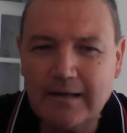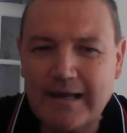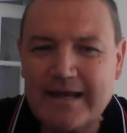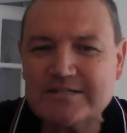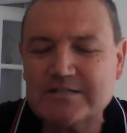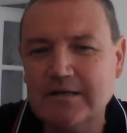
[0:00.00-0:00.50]

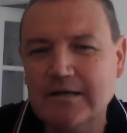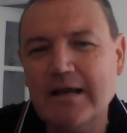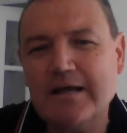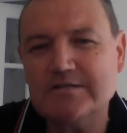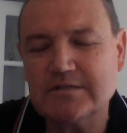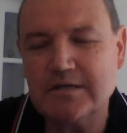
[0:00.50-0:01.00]
less and
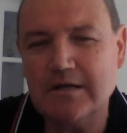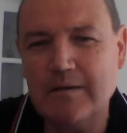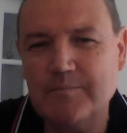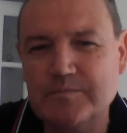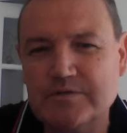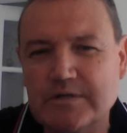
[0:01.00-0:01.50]
less
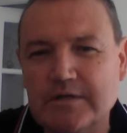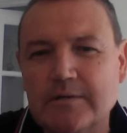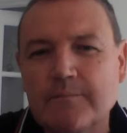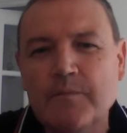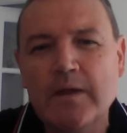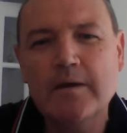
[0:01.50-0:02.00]
clumsy
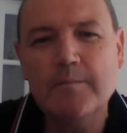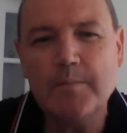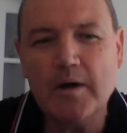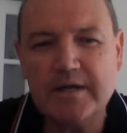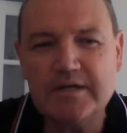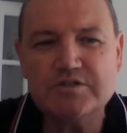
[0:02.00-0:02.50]

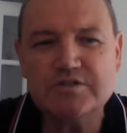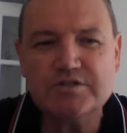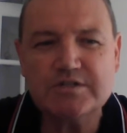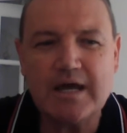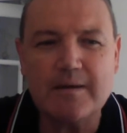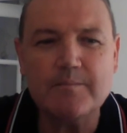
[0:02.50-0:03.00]
by each
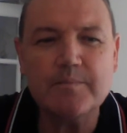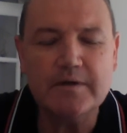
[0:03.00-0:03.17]
step.